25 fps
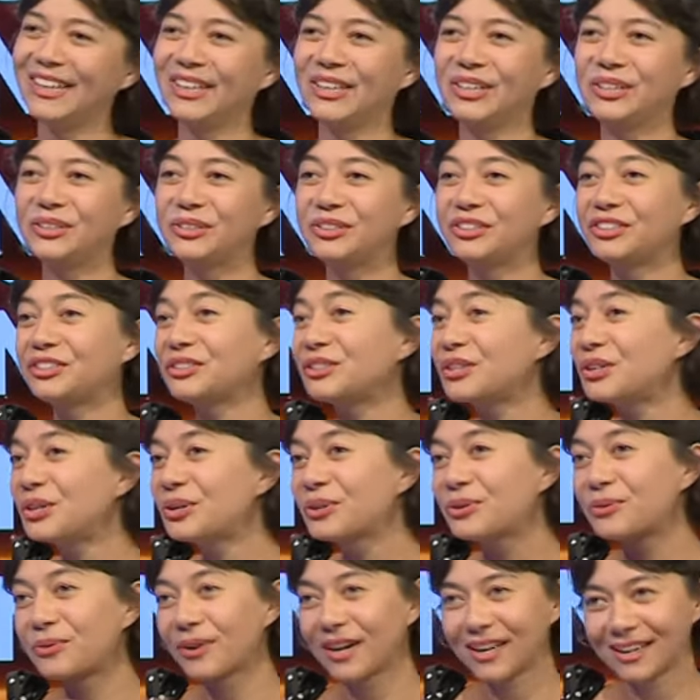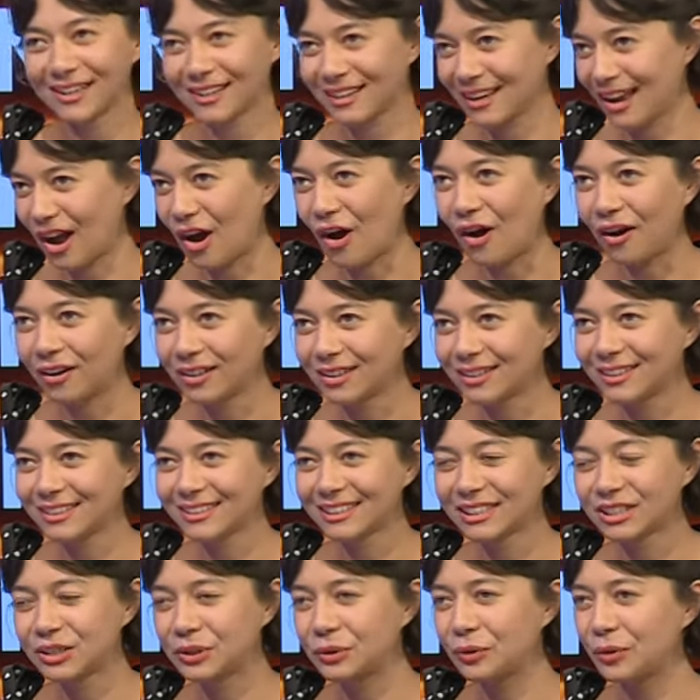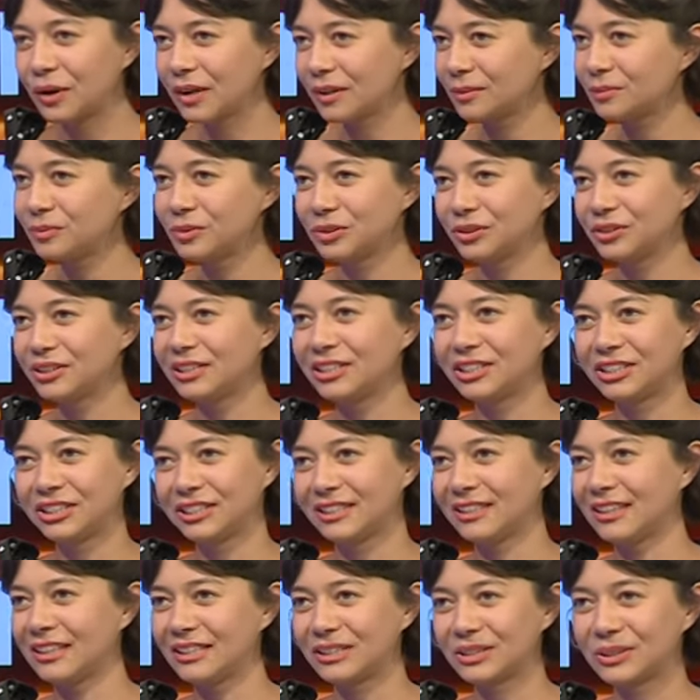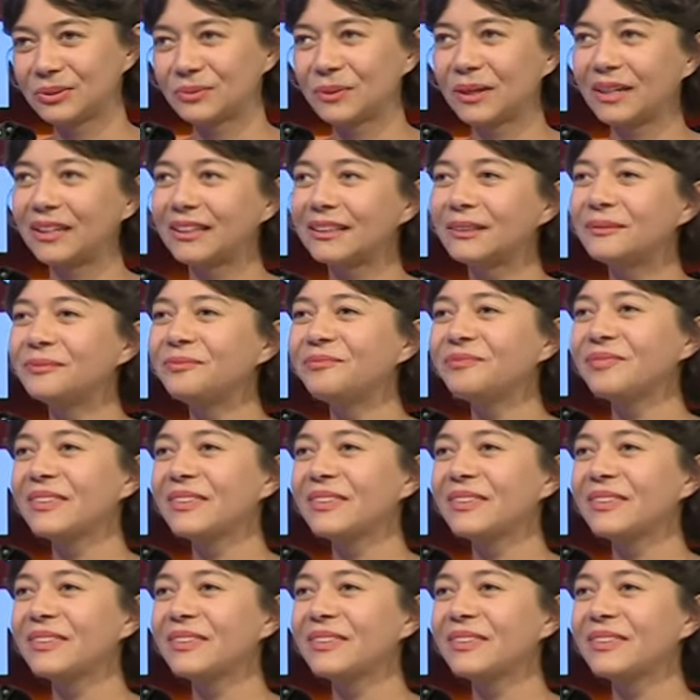who's a great artist, great musician as well,